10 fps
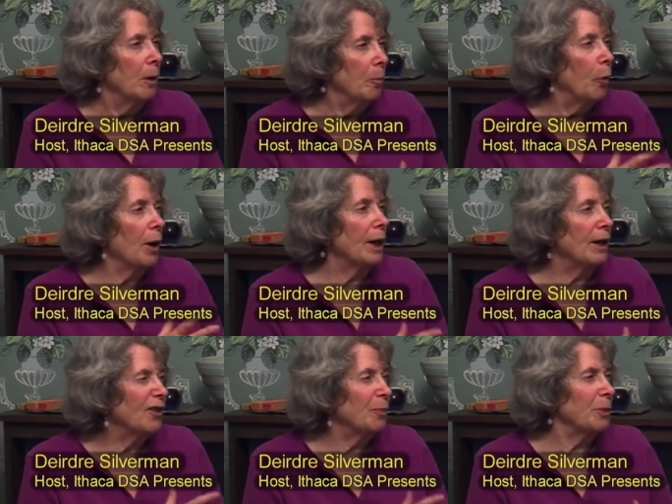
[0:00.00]
more
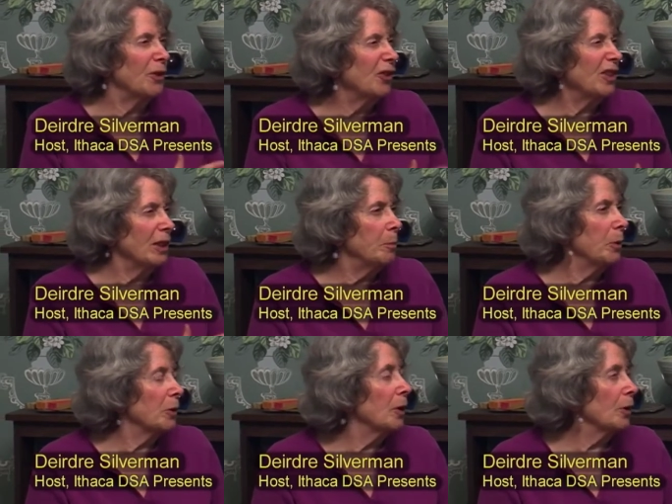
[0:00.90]
explicitly
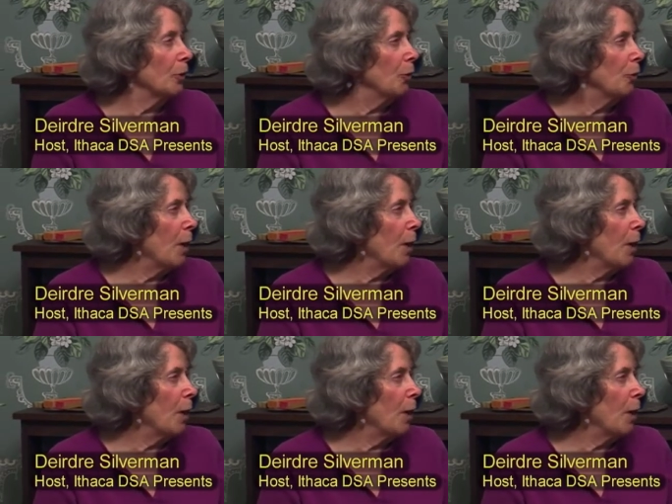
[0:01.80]
political